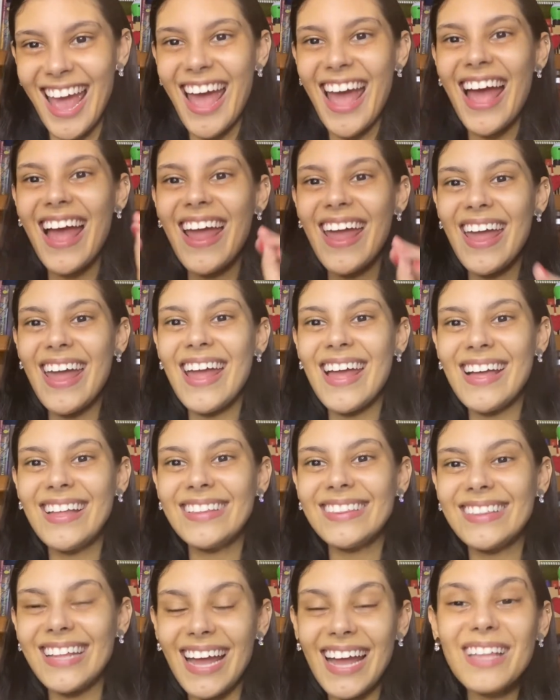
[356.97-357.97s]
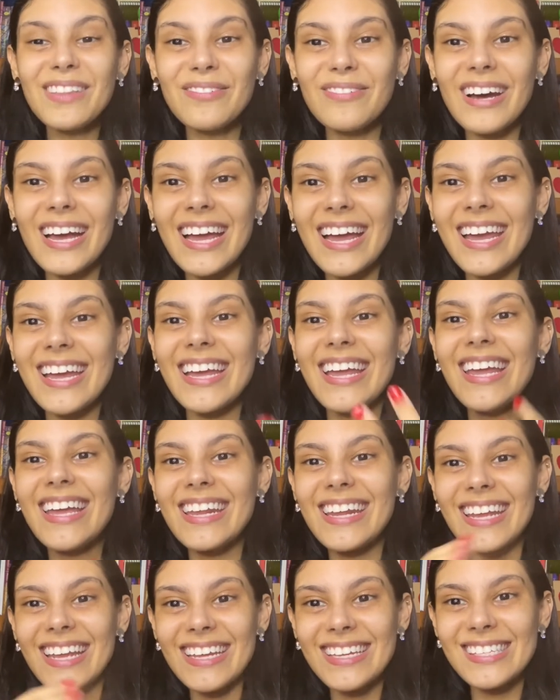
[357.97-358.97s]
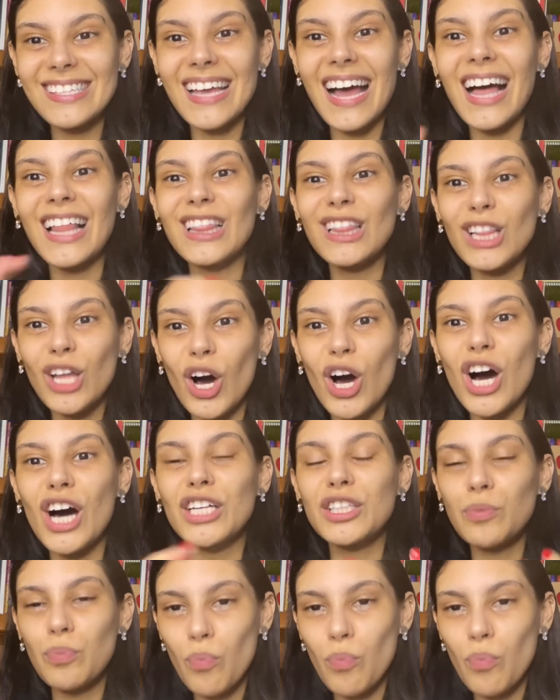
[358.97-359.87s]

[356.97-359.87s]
And that way it is a lot